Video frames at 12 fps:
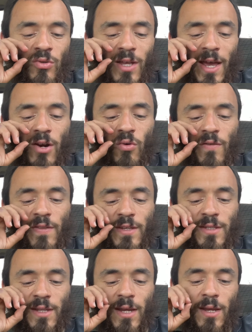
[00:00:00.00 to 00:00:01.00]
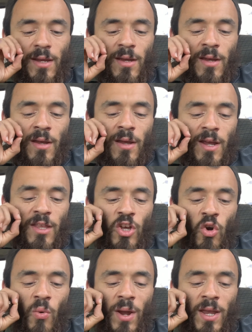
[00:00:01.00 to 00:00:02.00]
title of the estate and the
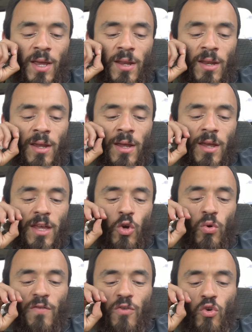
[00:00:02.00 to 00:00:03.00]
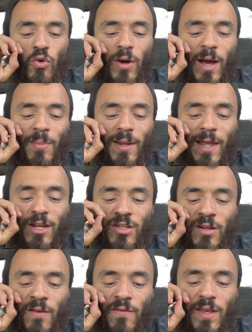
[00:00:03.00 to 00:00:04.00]
quaint and equivocal
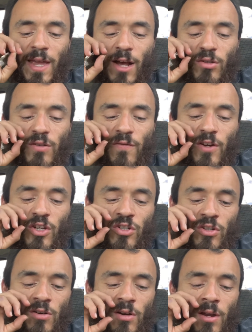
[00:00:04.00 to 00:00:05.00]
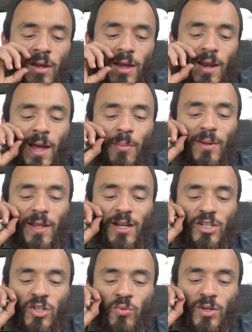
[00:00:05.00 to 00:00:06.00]
appellation of the House of Usher, an
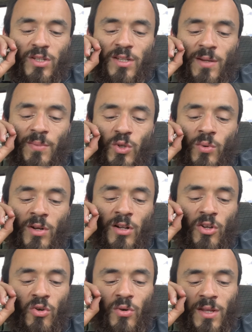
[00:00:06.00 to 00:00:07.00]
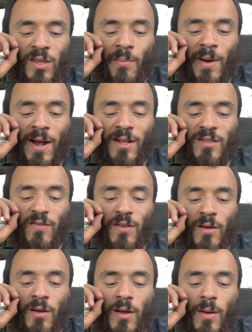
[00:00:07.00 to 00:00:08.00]
appellation which seemed to include in the minds of the
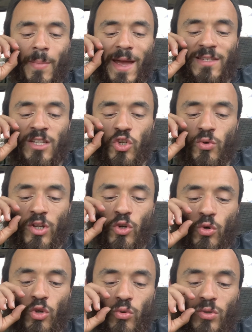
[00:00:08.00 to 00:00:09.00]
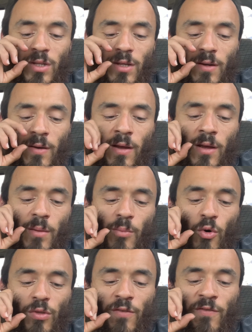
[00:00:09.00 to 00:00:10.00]
peasantry who used it
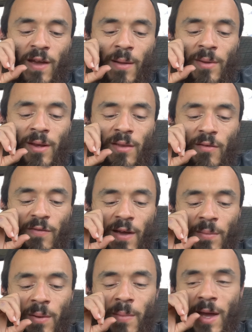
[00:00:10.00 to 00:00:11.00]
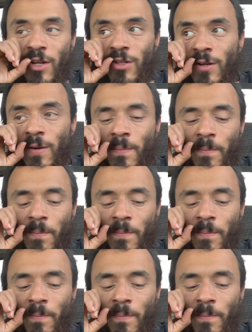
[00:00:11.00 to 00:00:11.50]
both the family and the family mansion.